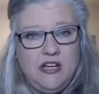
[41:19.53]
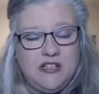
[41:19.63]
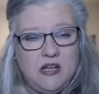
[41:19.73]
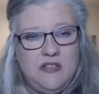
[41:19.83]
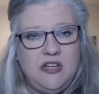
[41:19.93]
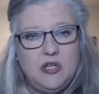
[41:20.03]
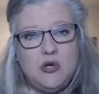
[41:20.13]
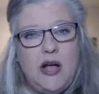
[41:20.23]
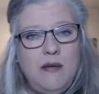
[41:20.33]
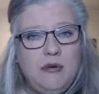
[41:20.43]
It's on the
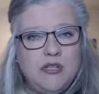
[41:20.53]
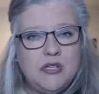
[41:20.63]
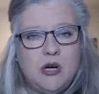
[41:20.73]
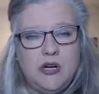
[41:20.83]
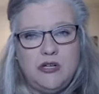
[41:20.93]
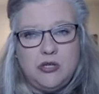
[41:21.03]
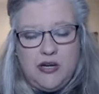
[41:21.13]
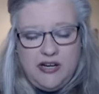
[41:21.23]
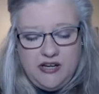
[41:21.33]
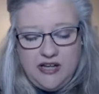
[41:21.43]
tribal
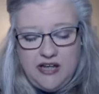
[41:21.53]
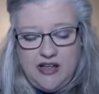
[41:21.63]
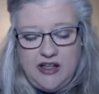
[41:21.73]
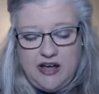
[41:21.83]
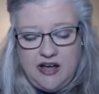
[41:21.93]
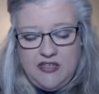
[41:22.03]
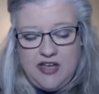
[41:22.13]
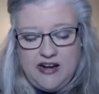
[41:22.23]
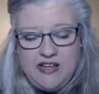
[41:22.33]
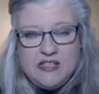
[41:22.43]
circuitry uh,
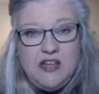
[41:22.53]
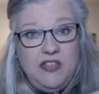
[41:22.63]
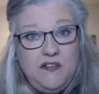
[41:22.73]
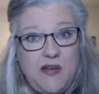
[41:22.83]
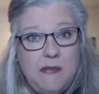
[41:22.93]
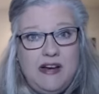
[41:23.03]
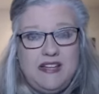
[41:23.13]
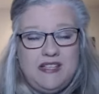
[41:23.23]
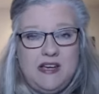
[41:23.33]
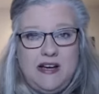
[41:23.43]
that is on the feminine
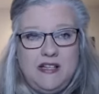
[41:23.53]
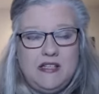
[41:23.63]
side.